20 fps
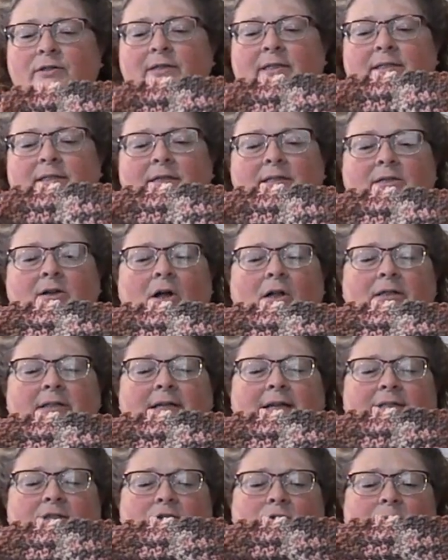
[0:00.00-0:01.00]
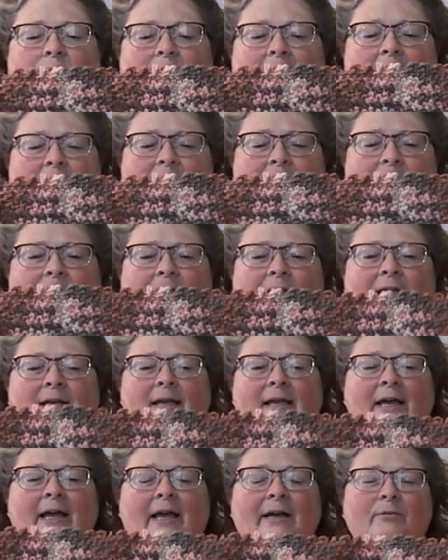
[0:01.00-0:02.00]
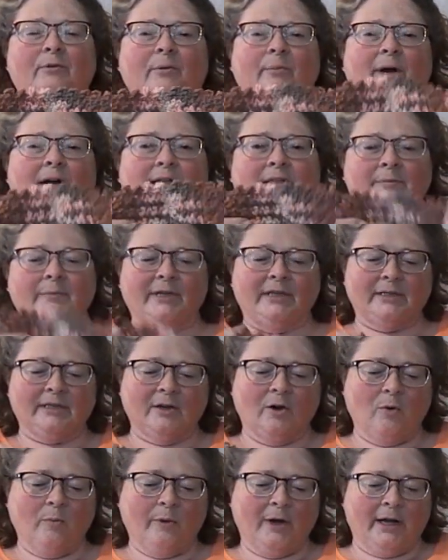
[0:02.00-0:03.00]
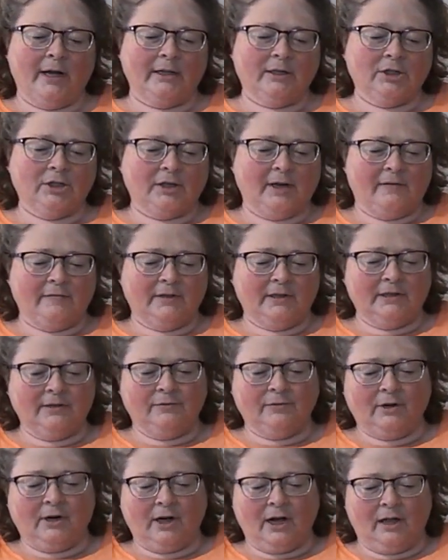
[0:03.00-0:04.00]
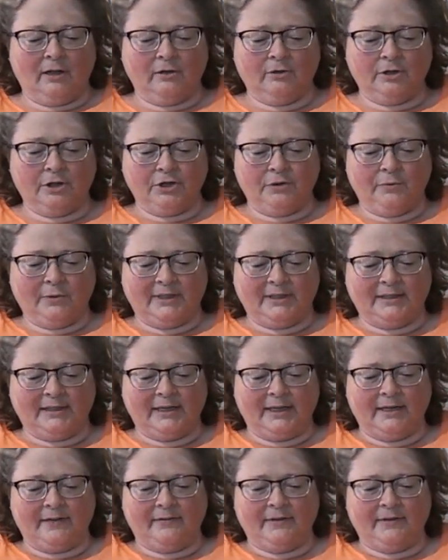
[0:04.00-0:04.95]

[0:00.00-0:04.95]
This is called Desert Rising, and it reminds me so much of the different colors you would see